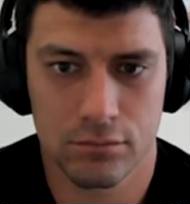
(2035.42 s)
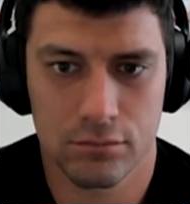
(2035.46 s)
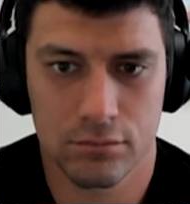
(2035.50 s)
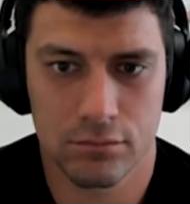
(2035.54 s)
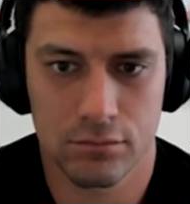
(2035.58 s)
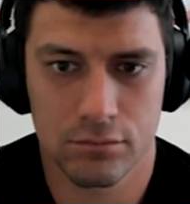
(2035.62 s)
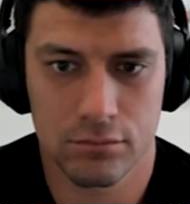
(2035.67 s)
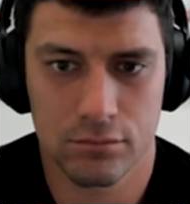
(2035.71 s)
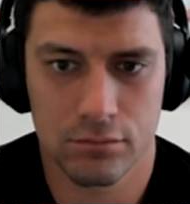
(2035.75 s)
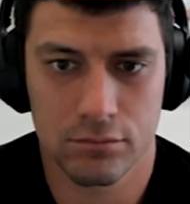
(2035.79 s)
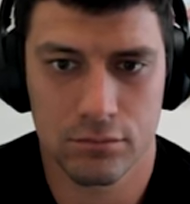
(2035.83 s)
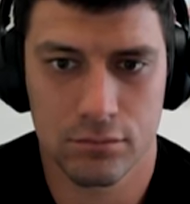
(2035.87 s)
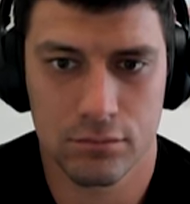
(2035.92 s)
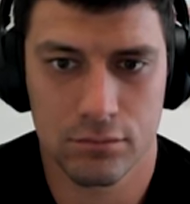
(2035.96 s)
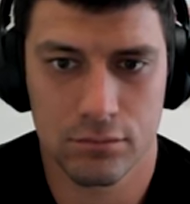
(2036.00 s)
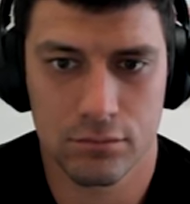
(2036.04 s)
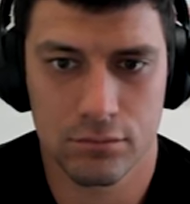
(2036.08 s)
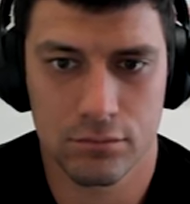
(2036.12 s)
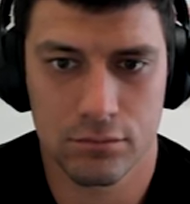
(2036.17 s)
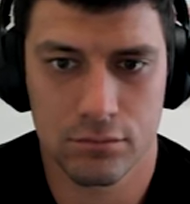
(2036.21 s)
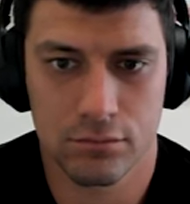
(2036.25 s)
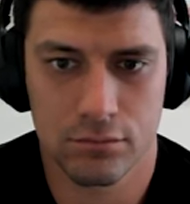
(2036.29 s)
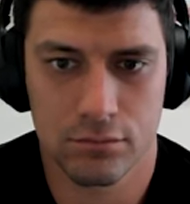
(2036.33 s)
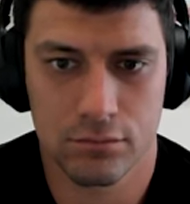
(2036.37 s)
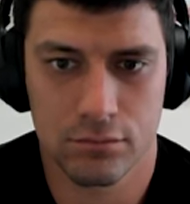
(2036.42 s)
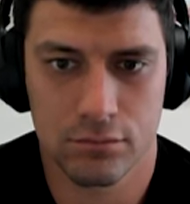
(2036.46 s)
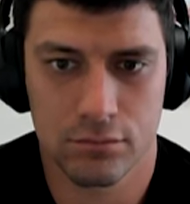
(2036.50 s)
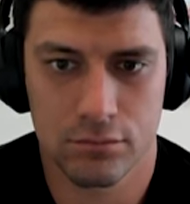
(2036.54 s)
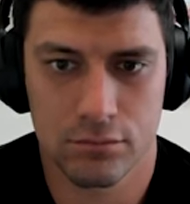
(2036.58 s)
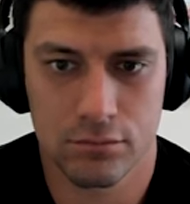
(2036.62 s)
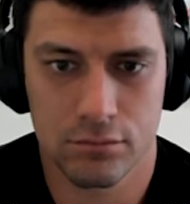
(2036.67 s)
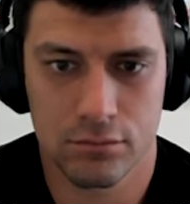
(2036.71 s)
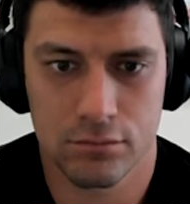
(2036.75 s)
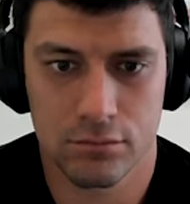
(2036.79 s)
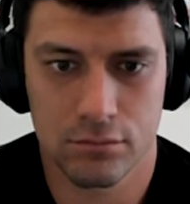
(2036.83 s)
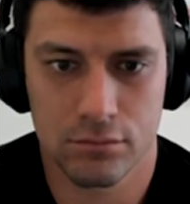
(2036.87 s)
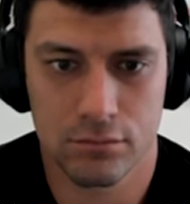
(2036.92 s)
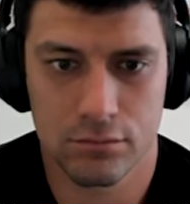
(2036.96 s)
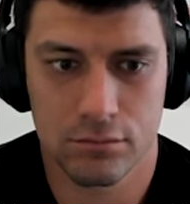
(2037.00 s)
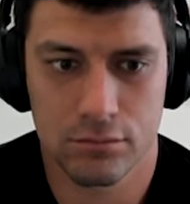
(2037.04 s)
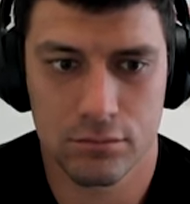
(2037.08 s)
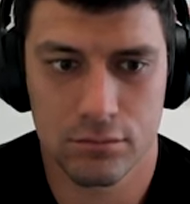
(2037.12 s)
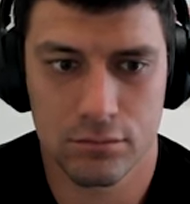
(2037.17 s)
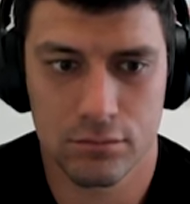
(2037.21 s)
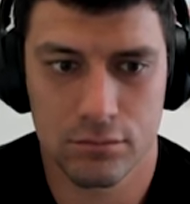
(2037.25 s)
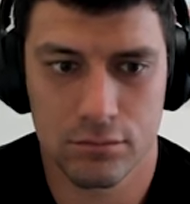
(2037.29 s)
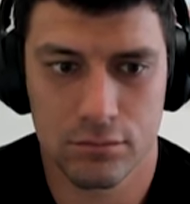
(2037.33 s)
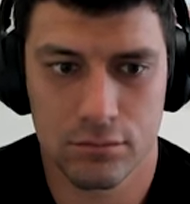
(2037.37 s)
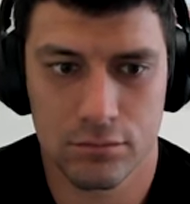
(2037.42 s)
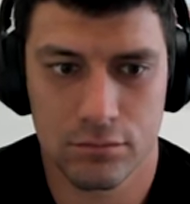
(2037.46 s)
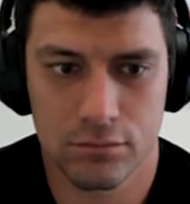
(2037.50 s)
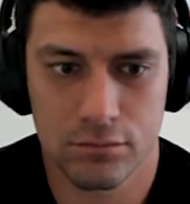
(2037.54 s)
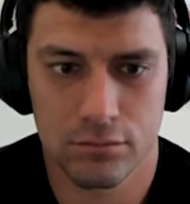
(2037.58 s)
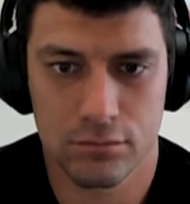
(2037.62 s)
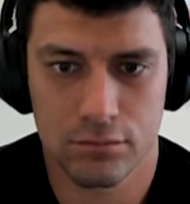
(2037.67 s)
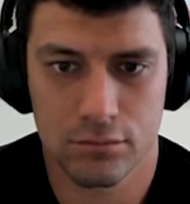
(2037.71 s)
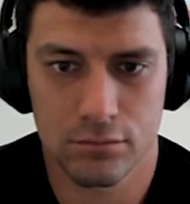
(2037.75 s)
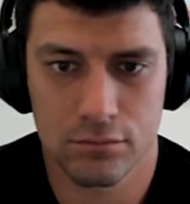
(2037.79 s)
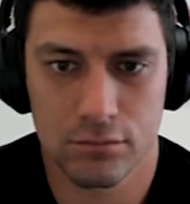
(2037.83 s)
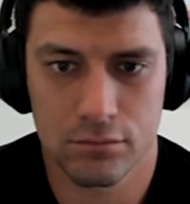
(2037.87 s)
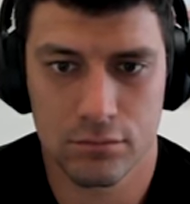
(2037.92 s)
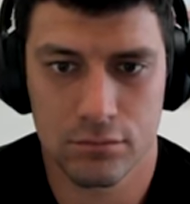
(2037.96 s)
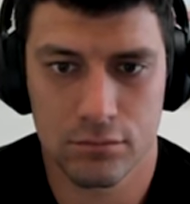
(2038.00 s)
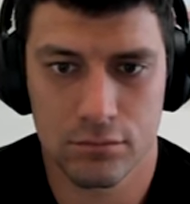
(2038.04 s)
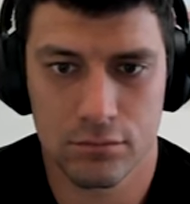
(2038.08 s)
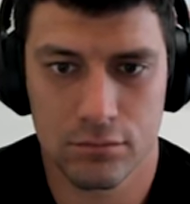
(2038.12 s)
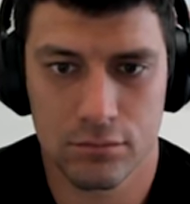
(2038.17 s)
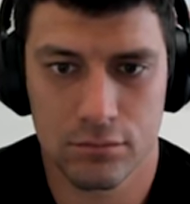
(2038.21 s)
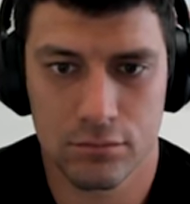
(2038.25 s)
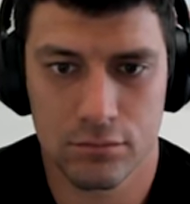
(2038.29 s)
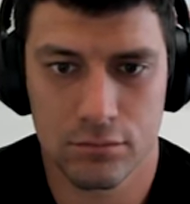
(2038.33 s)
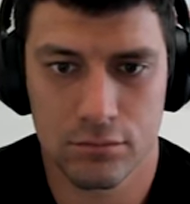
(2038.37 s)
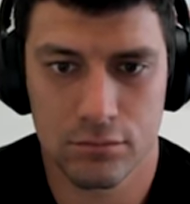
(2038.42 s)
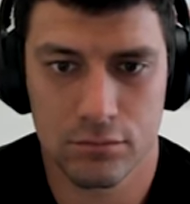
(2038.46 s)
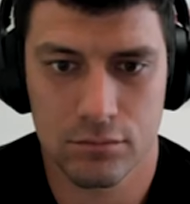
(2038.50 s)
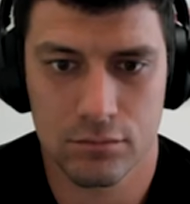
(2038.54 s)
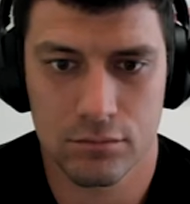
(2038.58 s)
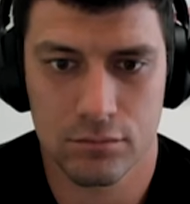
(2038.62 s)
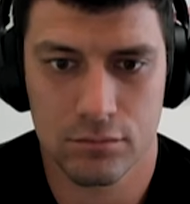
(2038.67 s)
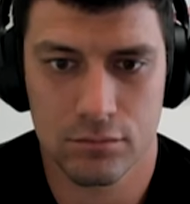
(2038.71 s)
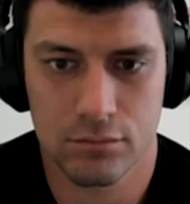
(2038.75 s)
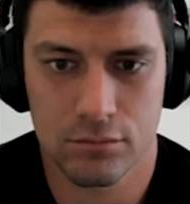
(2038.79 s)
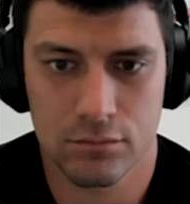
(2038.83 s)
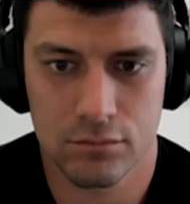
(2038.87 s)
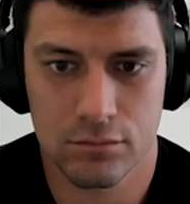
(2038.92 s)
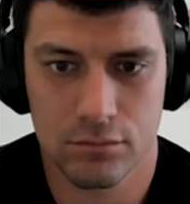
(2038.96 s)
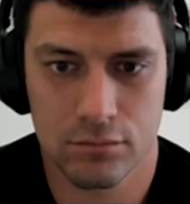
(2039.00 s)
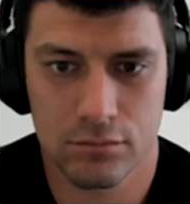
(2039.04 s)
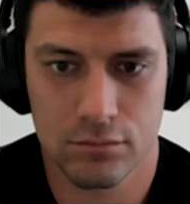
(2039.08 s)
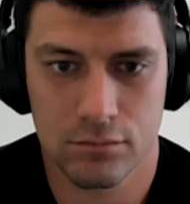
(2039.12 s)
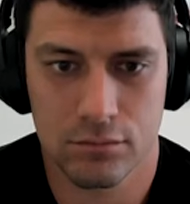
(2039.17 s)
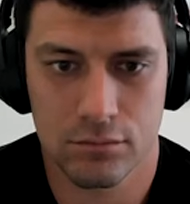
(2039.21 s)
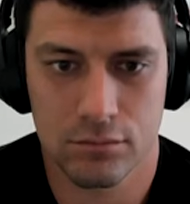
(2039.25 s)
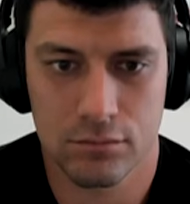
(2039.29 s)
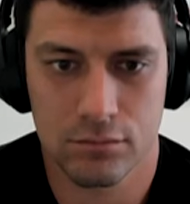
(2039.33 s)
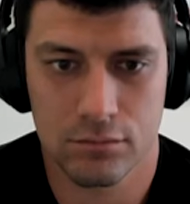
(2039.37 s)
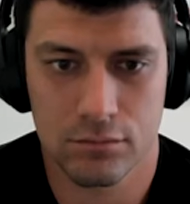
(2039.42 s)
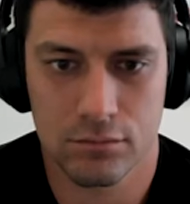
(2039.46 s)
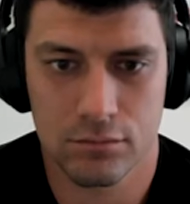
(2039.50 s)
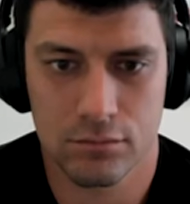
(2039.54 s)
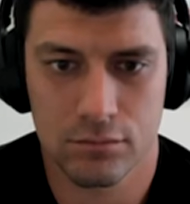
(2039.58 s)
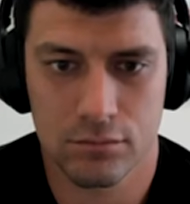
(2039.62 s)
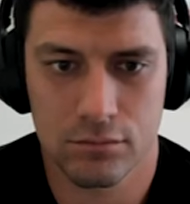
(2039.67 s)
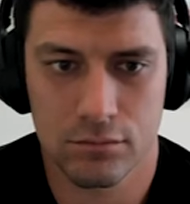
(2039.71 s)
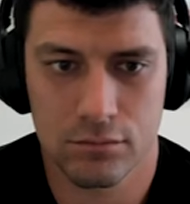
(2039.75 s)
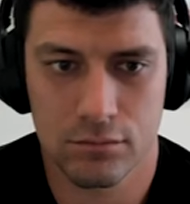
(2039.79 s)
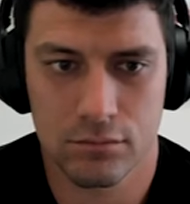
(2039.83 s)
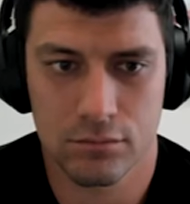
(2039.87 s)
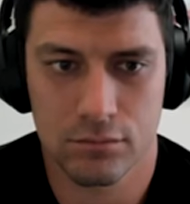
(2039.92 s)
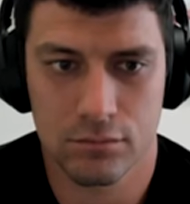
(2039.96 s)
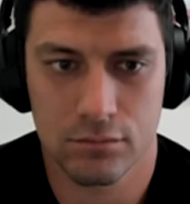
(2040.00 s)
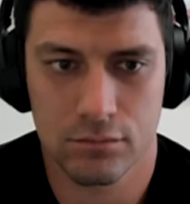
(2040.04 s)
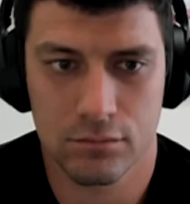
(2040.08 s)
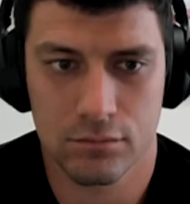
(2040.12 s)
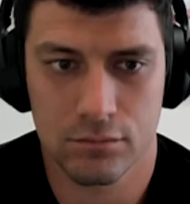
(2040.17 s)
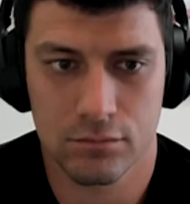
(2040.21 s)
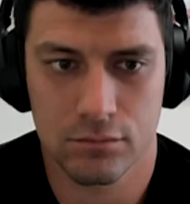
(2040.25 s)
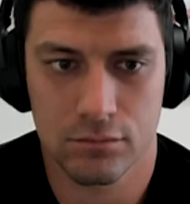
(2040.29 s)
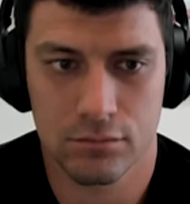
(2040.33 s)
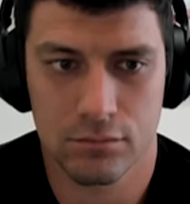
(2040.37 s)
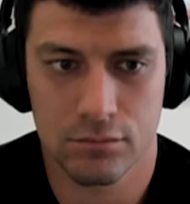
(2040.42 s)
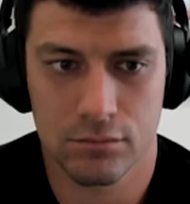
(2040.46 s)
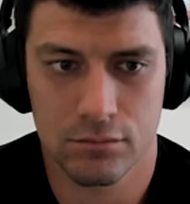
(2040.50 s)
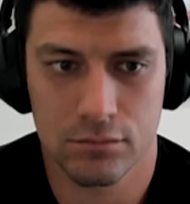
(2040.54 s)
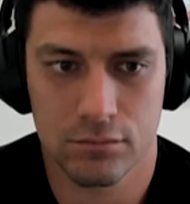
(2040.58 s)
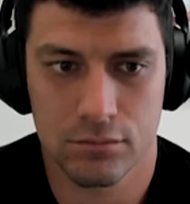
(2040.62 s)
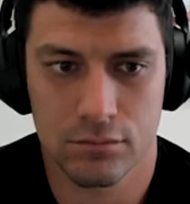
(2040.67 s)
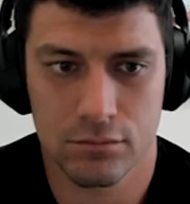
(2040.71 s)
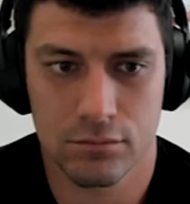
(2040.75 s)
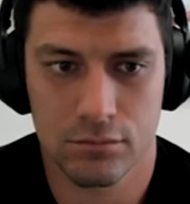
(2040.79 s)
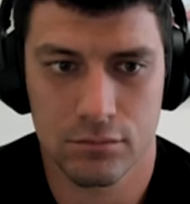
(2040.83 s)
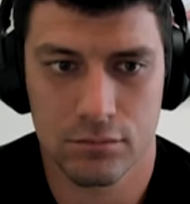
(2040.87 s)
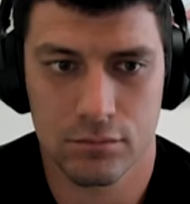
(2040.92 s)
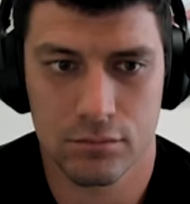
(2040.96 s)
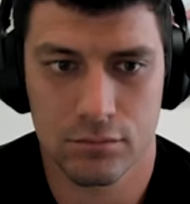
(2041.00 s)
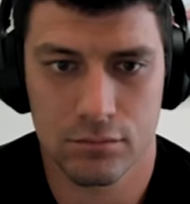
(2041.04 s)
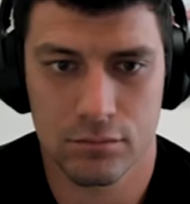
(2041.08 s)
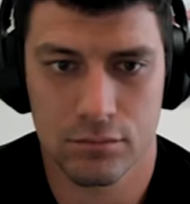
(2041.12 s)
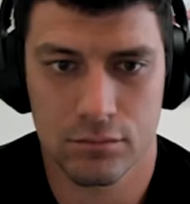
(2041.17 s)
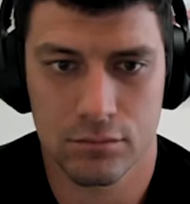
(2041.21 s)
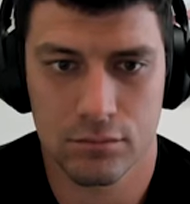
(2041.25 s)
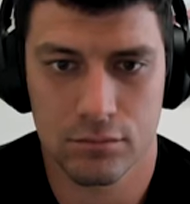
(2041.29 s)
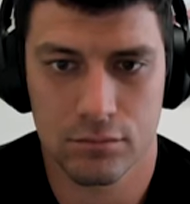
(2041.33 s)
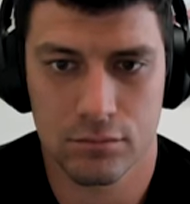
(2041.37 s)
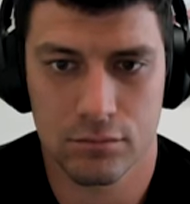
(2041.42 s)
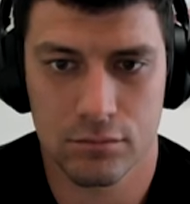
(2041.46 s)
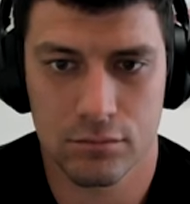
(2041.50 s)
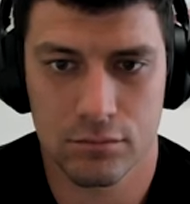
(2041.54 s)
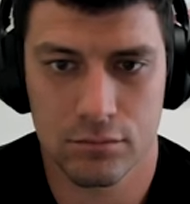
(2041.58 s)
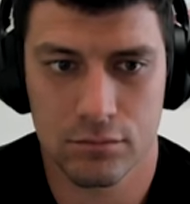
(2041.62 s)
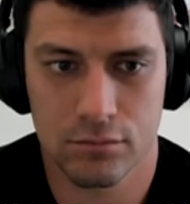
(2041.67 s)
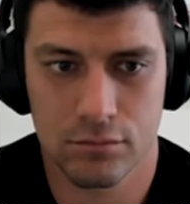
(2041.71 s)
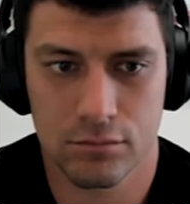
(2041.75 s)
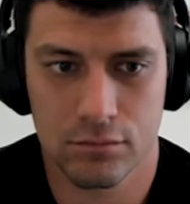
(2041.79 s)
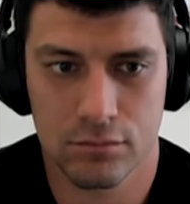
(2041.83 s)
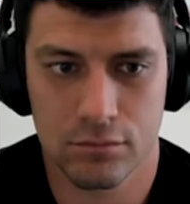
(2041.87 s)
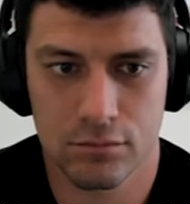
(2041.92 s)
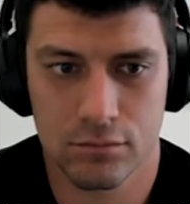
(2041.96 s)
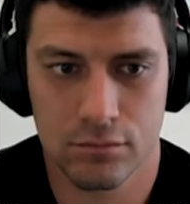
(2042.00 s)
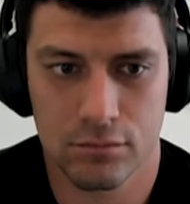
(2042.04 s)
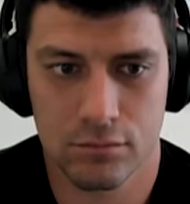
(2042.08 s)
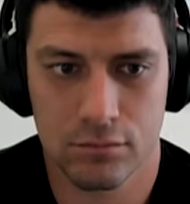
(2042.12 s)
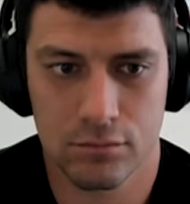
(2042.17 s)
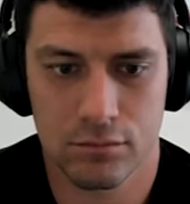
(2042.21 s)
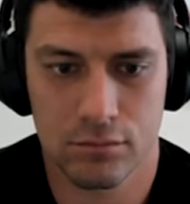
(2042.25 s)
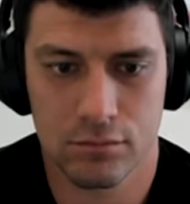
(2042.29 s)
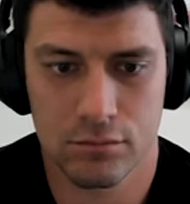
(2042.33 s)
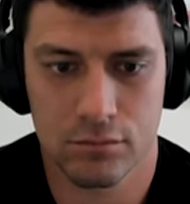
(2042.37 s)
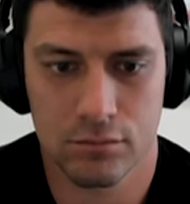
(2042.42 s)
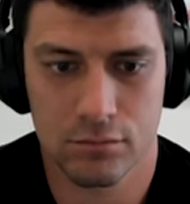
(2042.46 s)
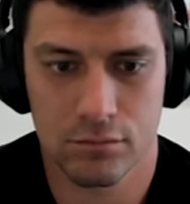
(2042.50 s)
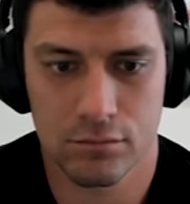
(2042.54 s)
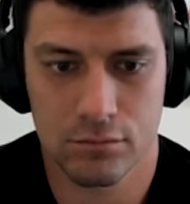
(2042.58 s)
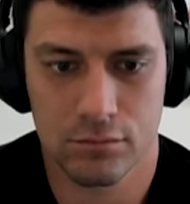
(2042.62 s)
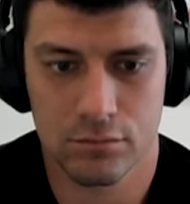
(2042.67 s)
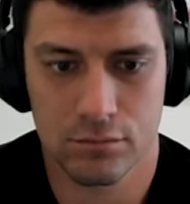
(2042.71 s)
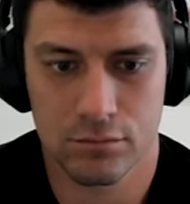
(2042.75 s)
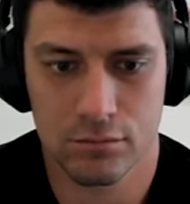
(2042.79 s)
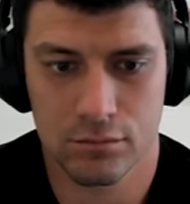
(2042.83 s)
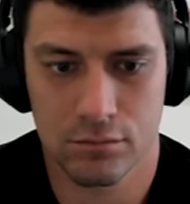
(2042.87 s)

No words are spoken by the person on screen.